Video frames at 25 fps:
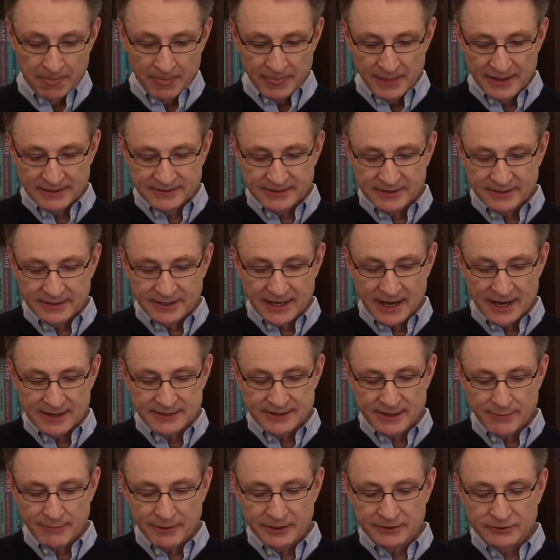this
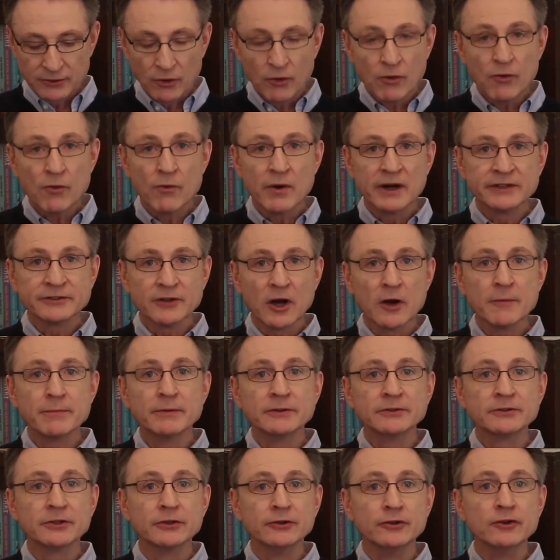indicates someone is always
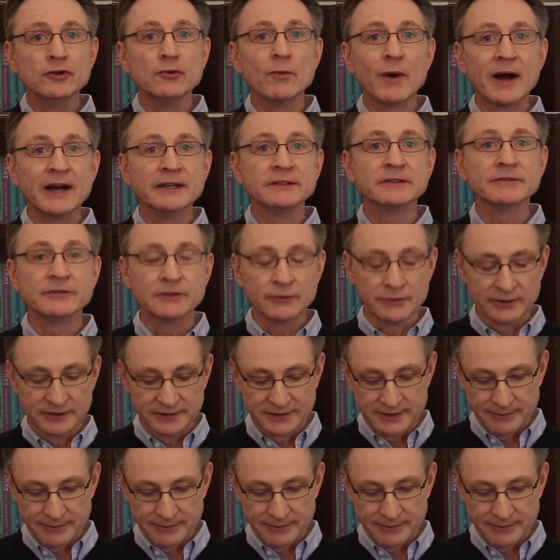open to new ways of doing